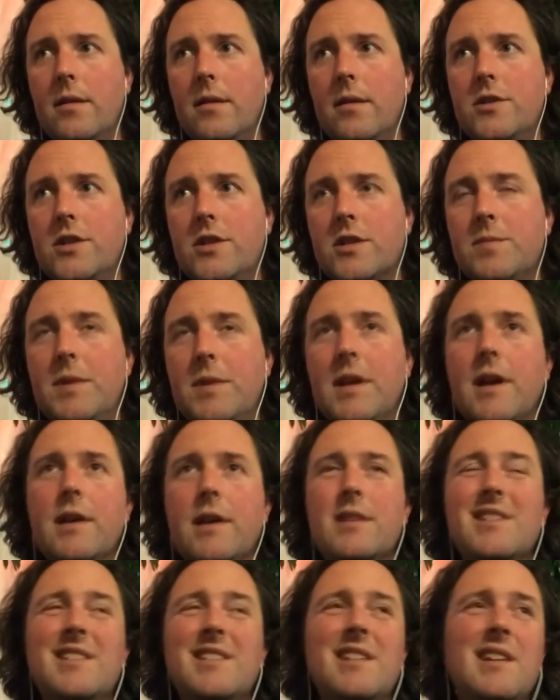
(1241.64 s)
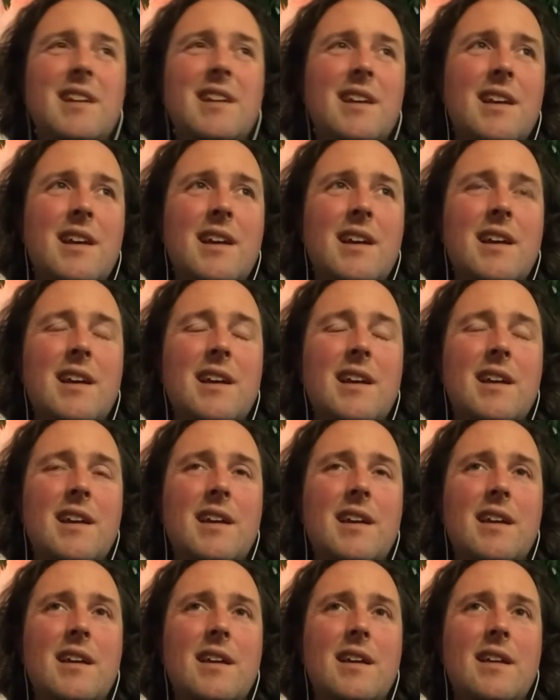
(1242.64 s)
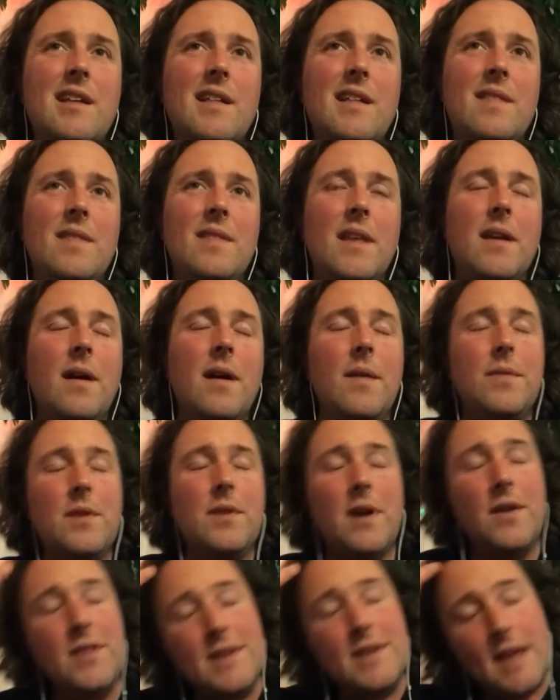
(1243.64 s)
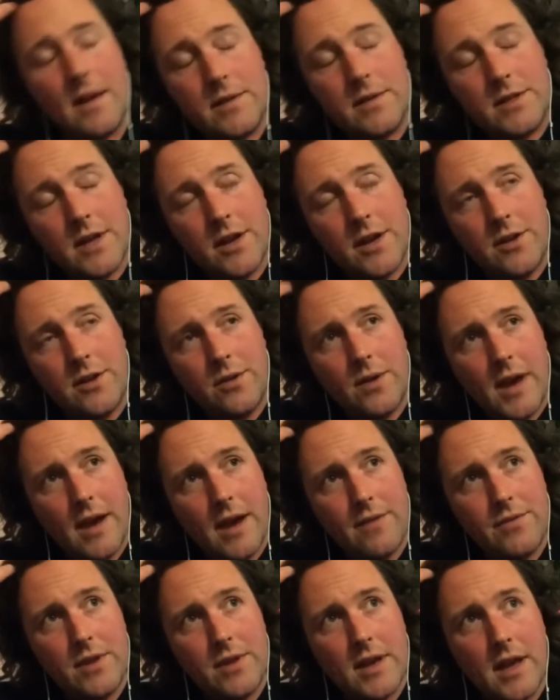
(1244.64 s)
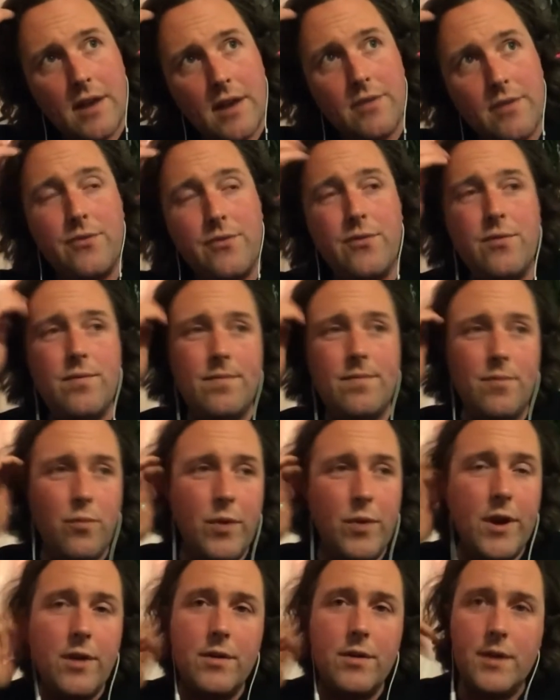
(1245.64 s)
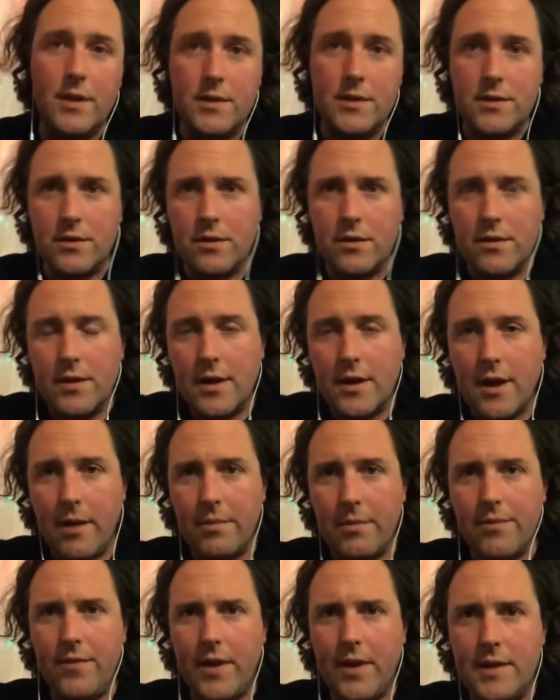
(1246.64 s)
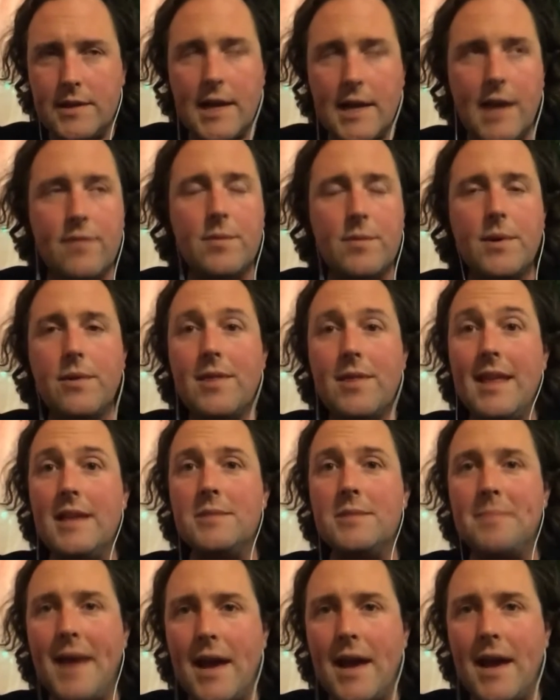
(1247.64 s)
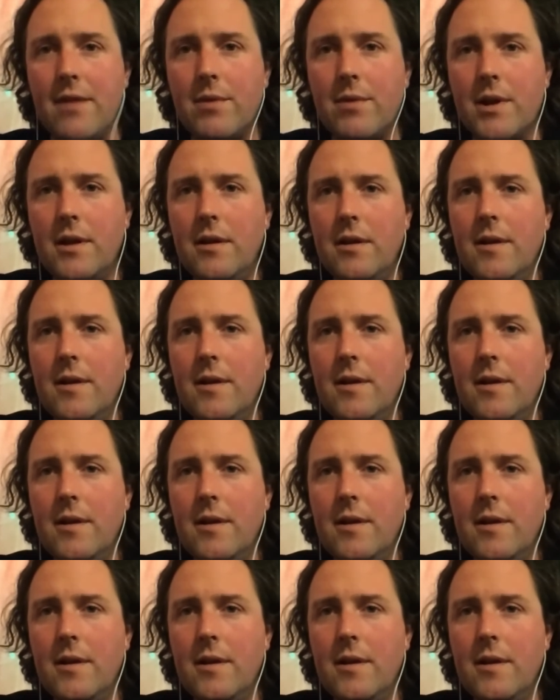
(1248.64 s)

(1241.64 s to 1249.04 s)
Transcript: Just because, like, on the downside, you have the kind of weird concern that comic fans have about things mattering,